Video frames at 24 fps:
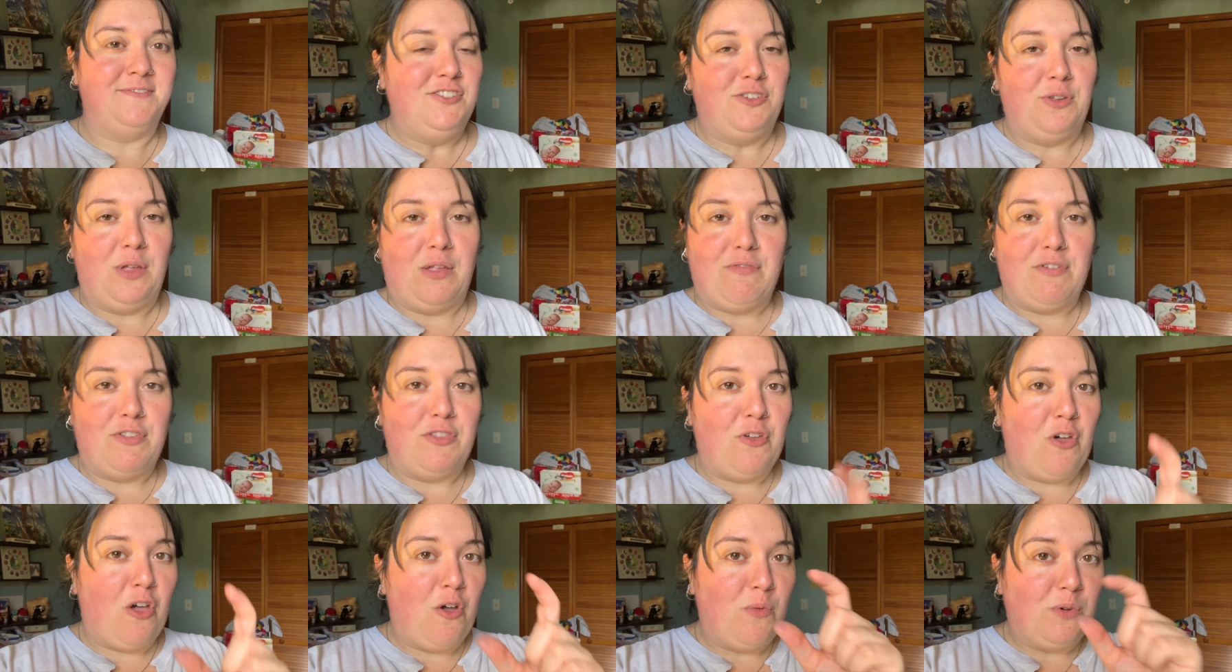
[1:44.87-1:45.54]
So
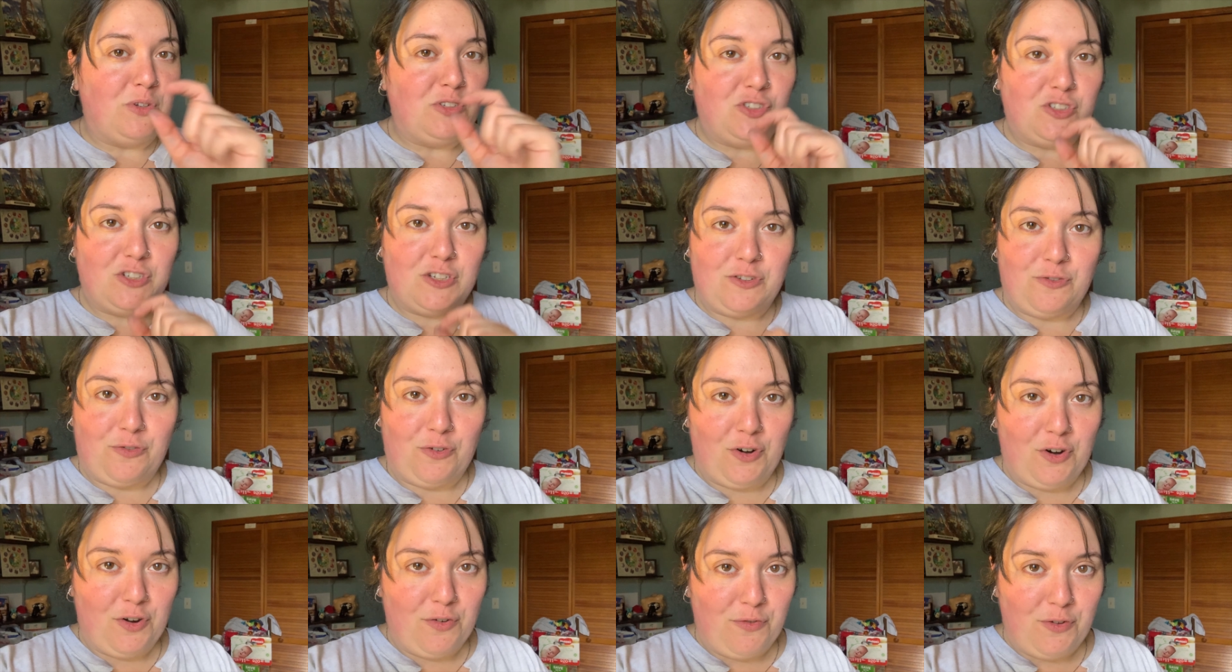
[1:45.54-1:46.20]
even though it was just
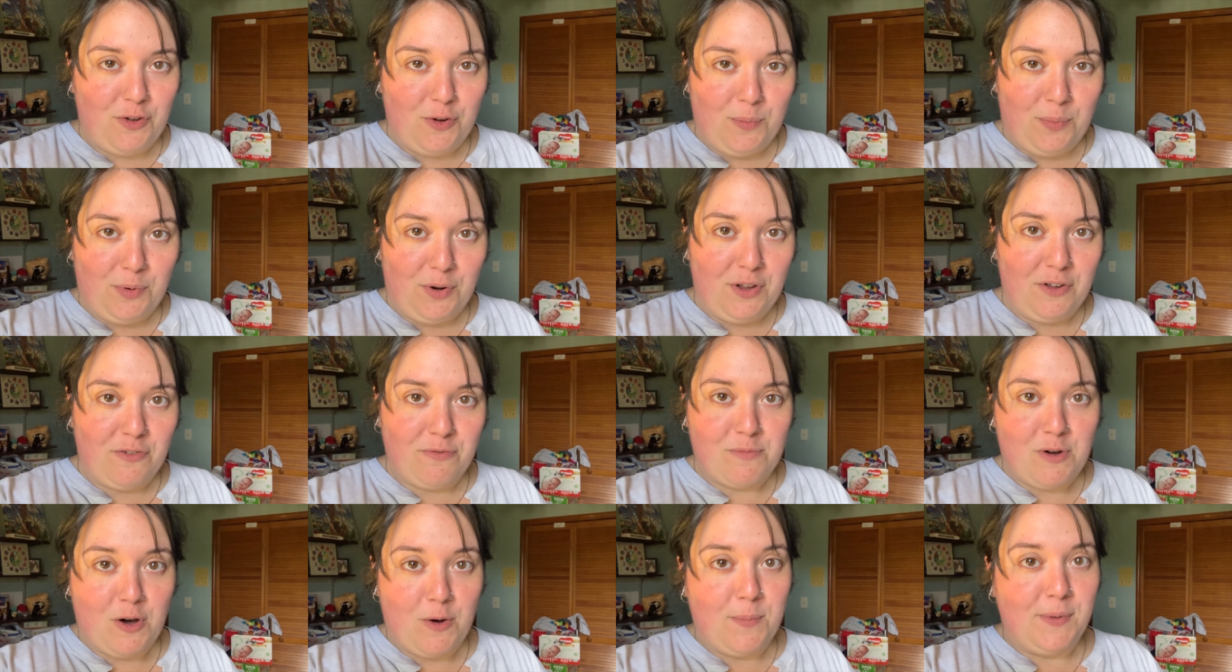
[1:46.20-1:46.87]
for a few
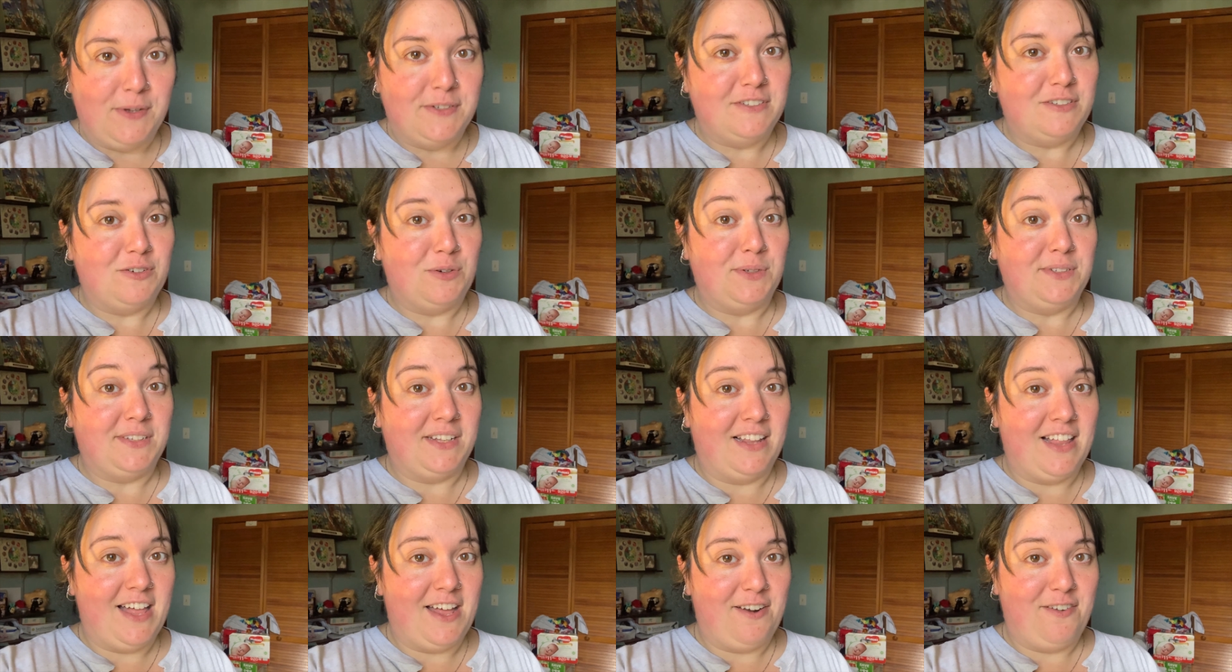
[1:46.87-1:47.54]
brief moments, it was
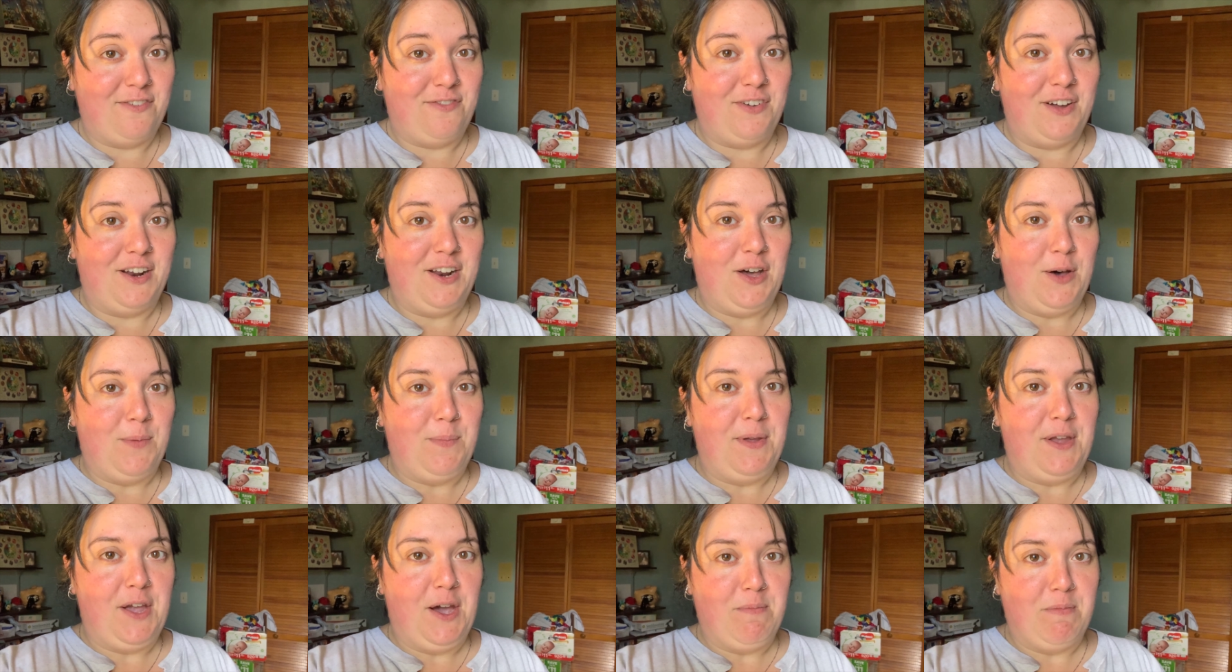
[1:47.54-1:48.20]
a lot of fun
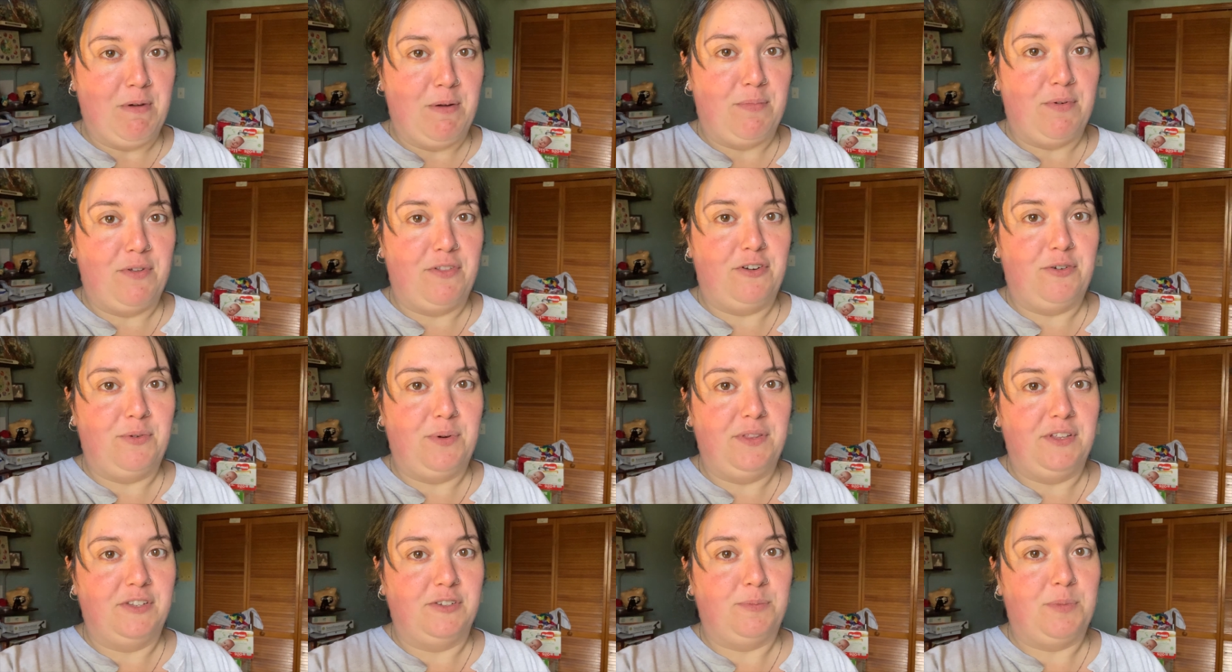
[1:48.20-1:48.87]
helping out my brother
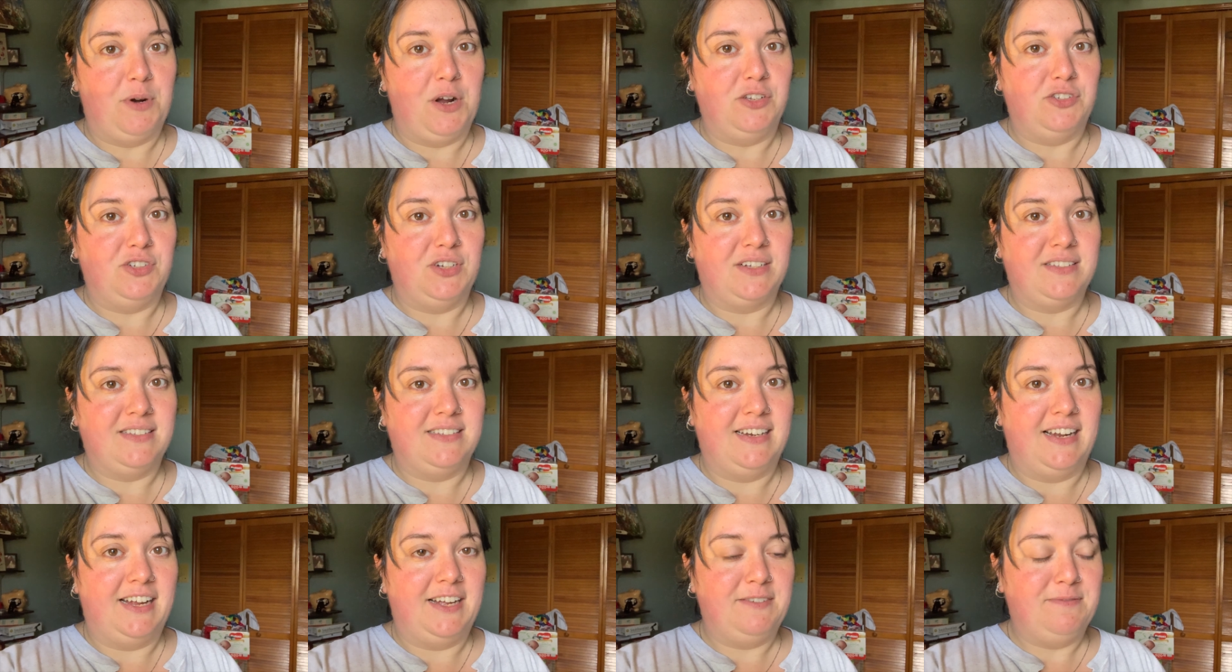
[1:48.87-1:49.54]
with his project
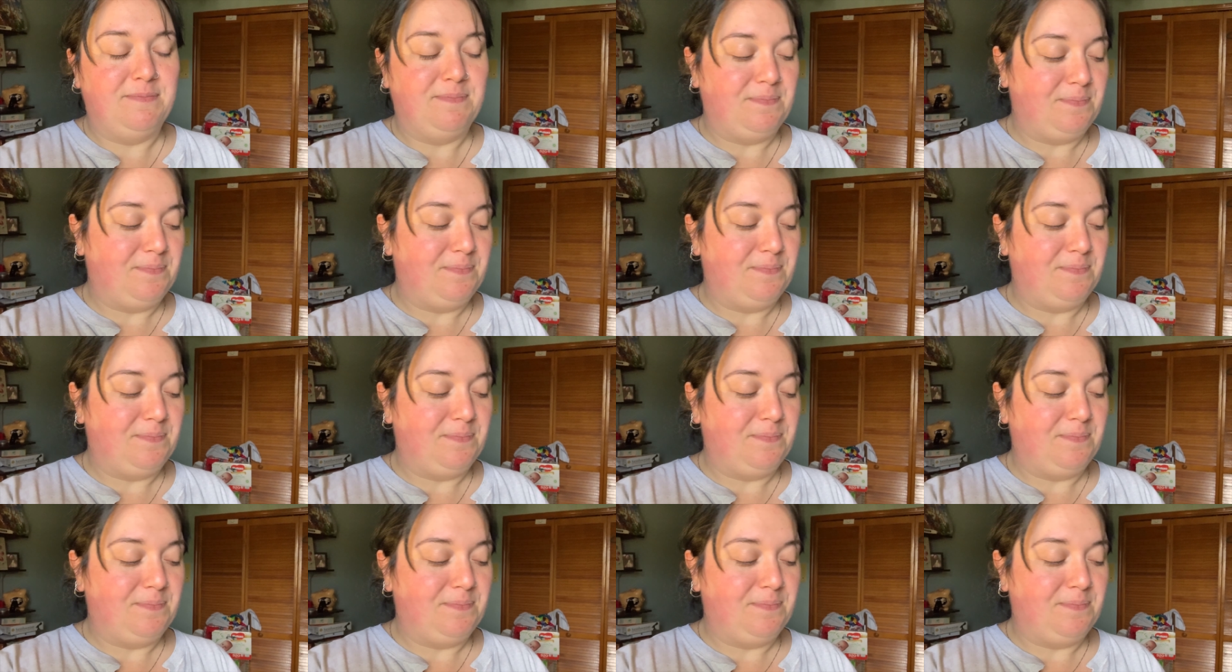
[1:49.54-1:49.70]
today.